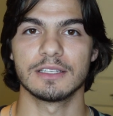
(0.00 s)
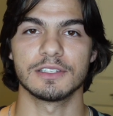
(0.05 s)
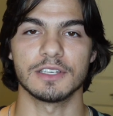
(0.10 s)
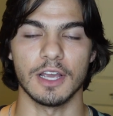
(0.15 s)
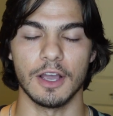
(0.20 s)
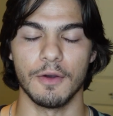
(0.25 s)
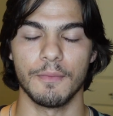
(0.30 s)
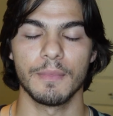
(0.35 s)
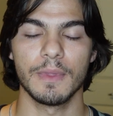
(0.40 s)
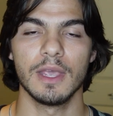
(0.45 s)

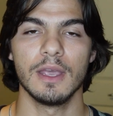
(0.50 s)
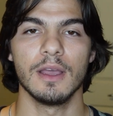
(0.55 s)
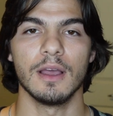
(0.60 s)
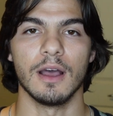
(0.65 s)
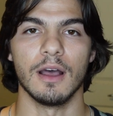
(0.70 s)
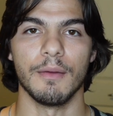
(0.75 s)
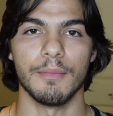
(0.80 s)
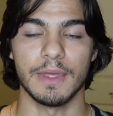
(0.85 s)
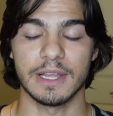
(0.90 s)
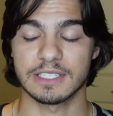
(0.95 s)
So
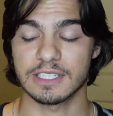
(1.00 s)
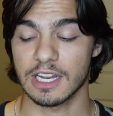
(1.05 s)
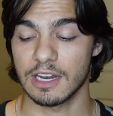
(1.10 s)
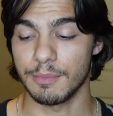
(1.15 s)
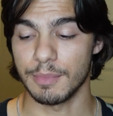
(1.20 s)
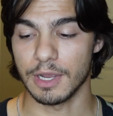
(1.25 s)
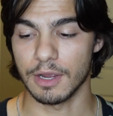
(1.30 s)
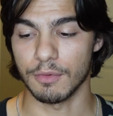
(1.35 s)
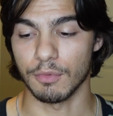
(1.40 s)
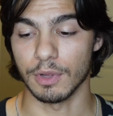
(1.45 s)
that's going to
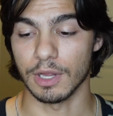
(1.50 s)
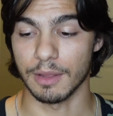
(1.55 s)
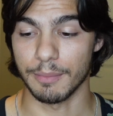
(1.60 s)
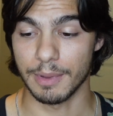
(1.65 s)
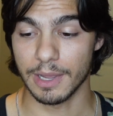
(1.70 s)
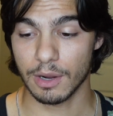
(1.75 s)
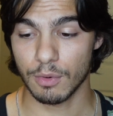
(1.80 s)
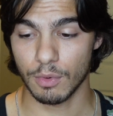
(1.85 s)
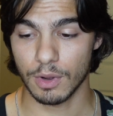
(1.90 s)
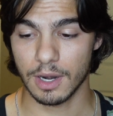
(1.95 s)
be a really
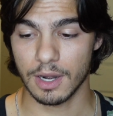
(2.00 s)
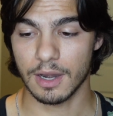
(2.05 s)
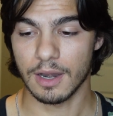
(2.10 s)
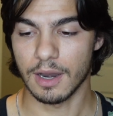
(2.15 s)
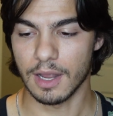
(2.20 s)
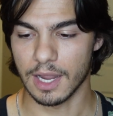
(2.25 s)
big one.